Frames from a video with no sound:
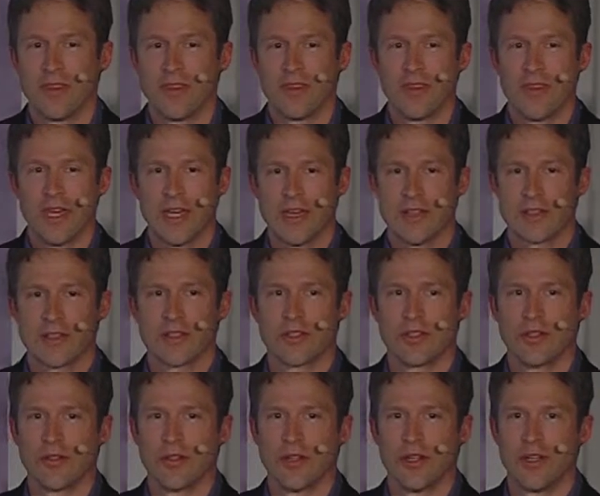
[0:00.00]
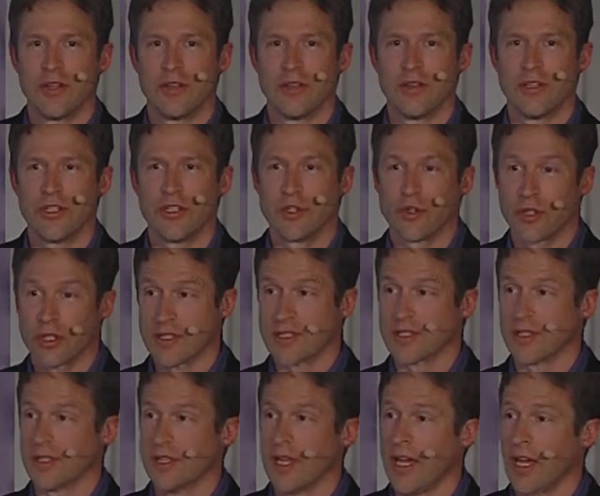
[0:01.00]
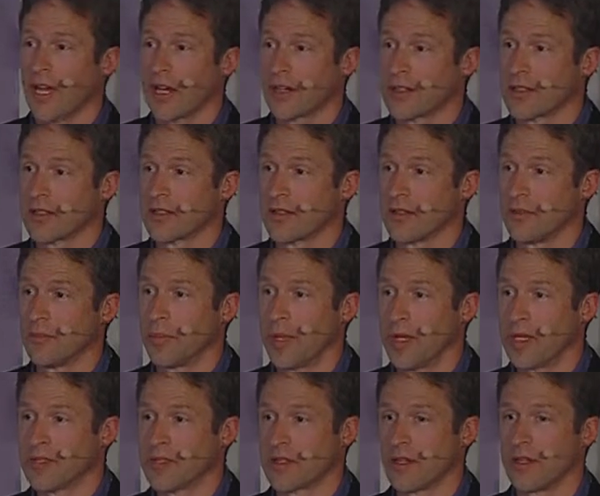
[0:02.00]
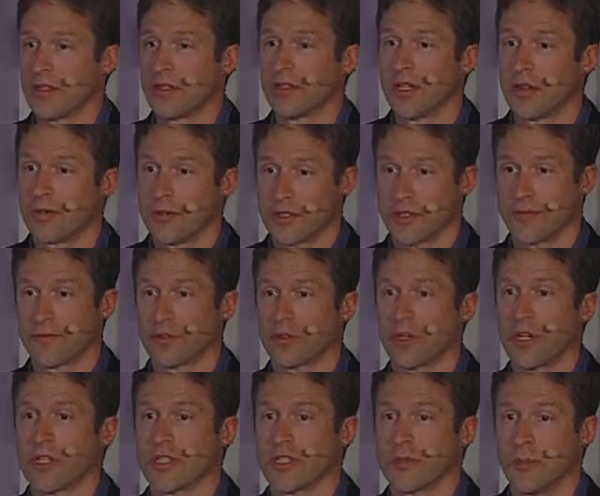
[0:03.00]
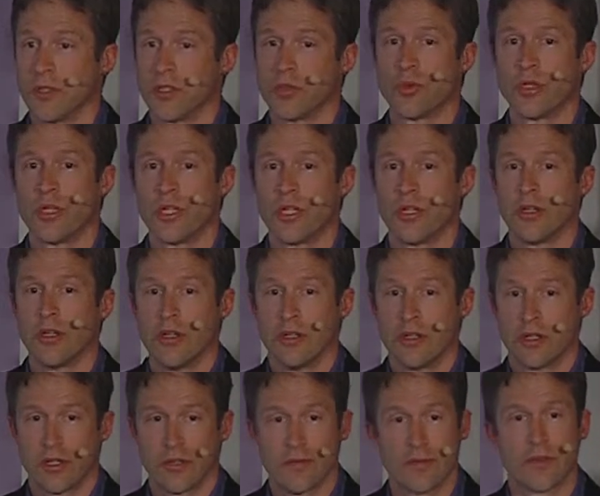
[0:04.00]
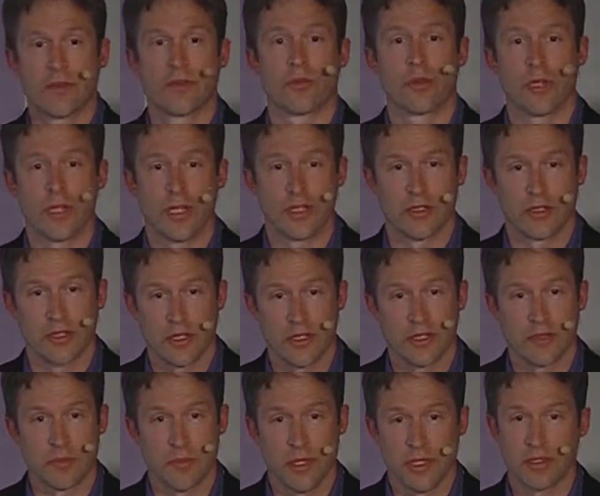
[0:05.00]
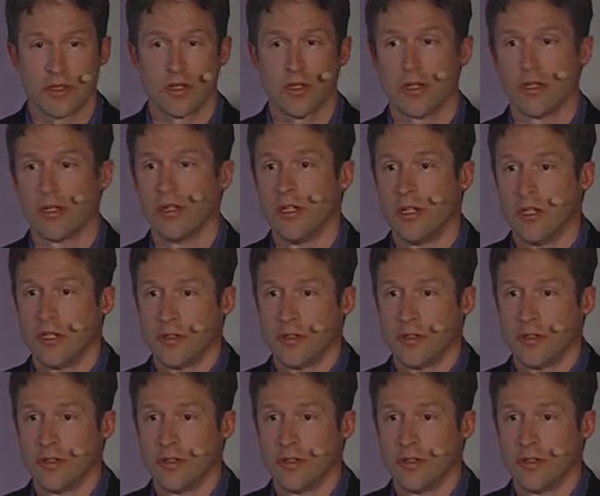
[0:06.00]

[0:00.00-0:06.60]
that you can select based on the levels of trust between kind of the three entities, based on